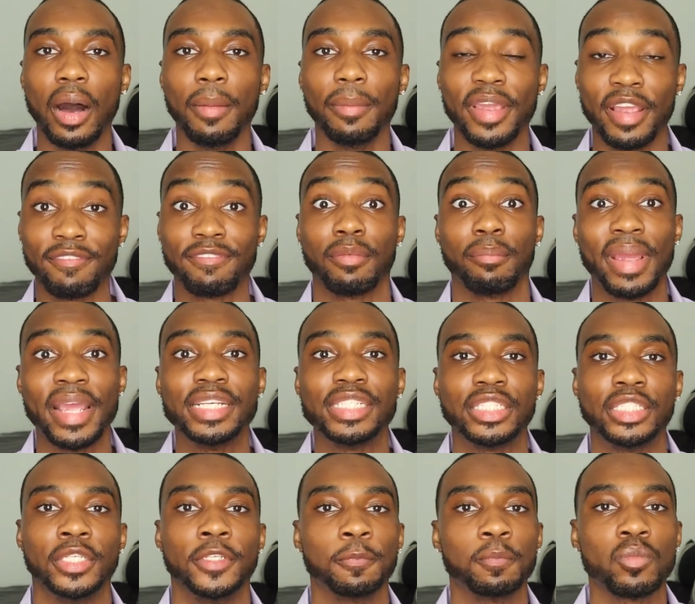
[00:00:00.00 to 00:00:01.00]

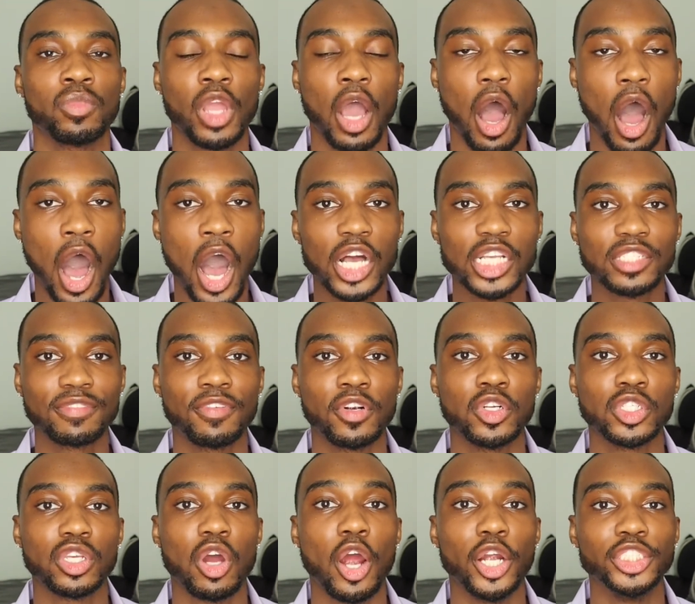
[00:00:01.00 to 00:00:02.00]
information,
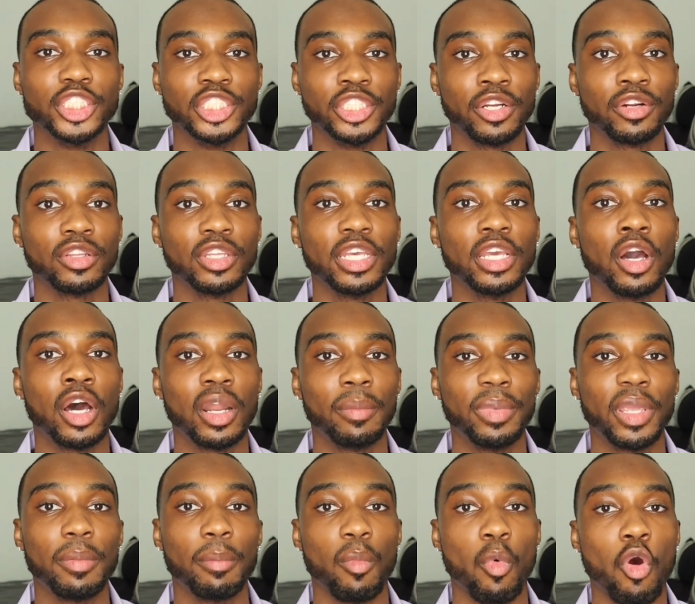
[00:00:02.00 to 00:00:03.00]
Oxfords are generally going to
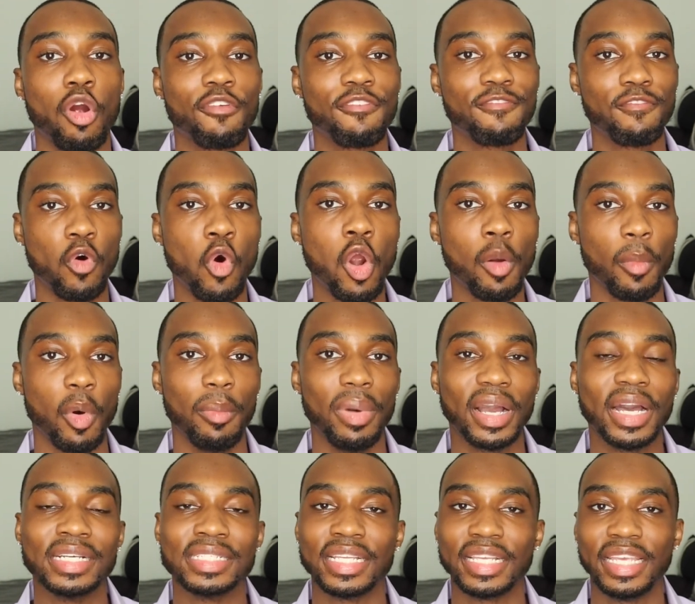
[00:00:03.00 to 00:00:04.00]
be more formal
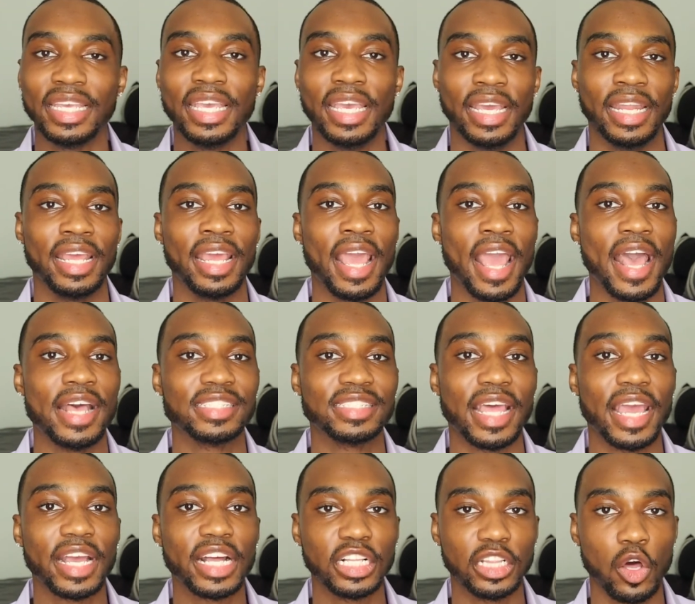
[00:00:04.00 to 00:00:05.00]
because, again, it has
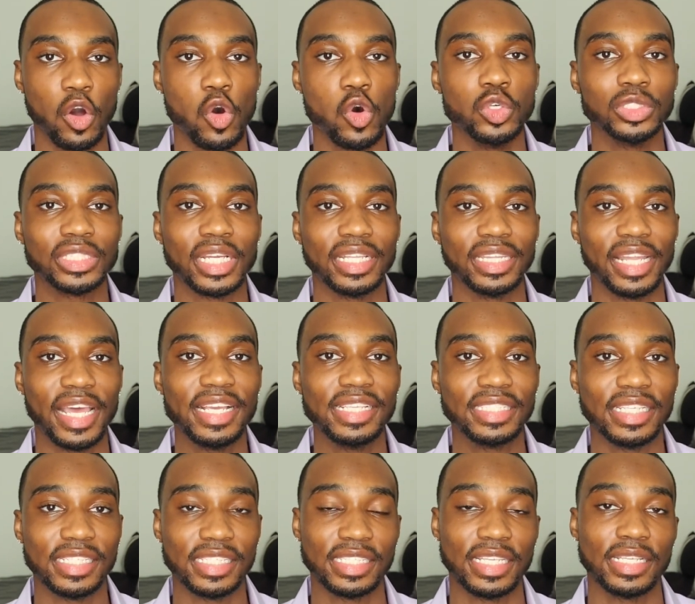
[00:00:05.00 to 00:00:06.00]
that closed
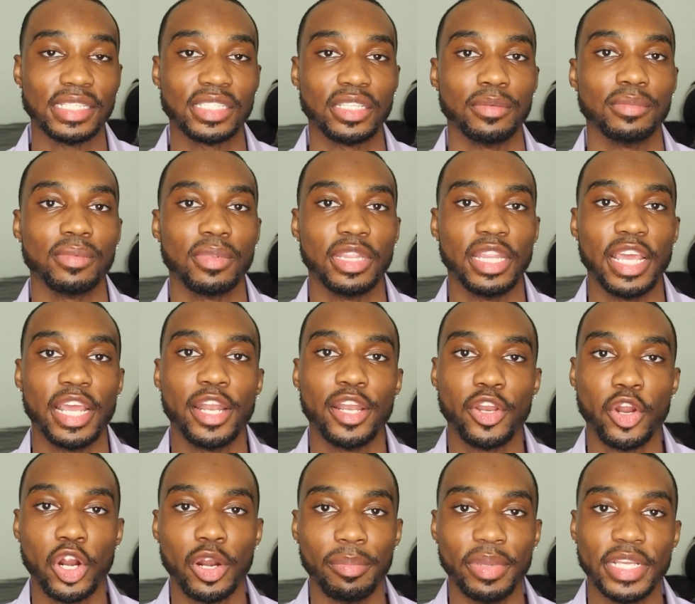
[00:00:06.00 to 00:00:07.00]
lacing system than
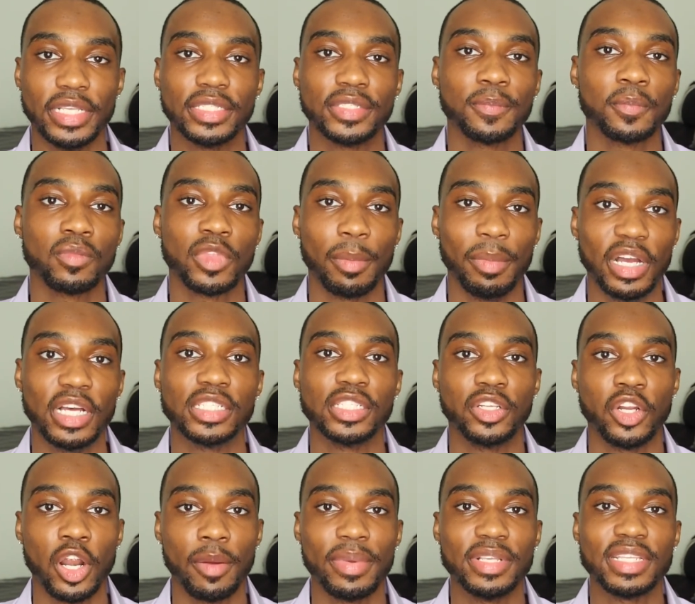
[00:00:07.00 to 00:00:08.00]
derbies, because
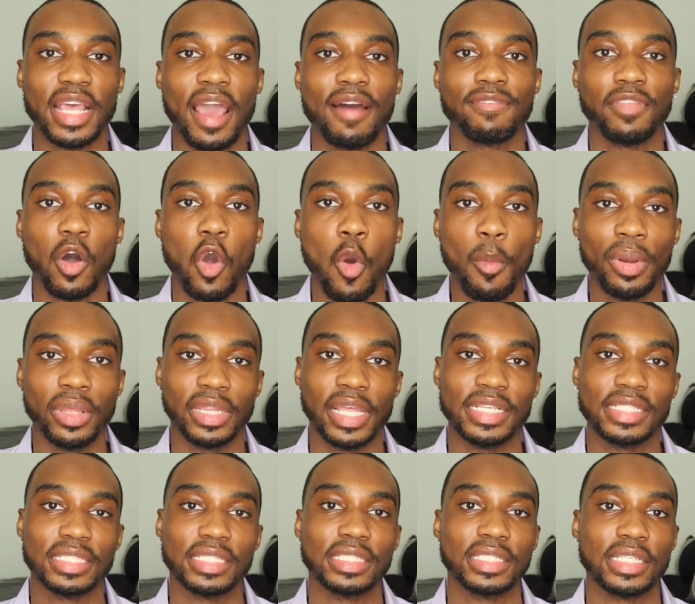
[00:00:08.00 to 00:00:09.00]
derbies have the open
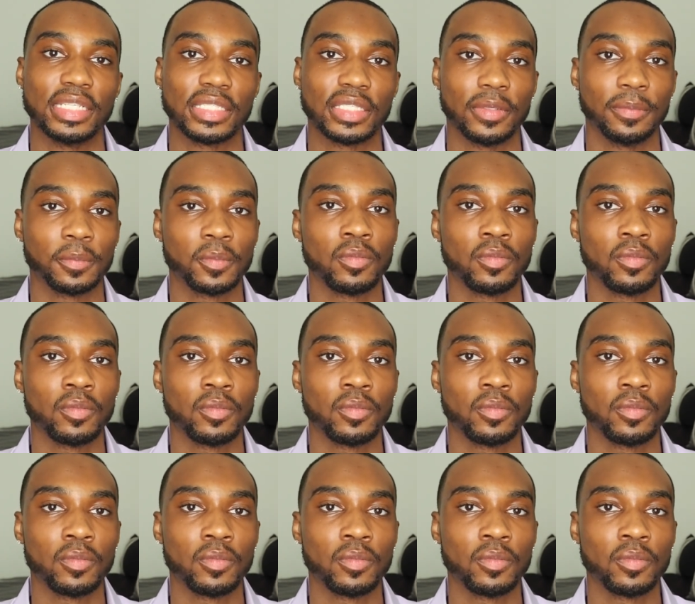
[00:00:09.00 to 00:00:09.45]
lacing system.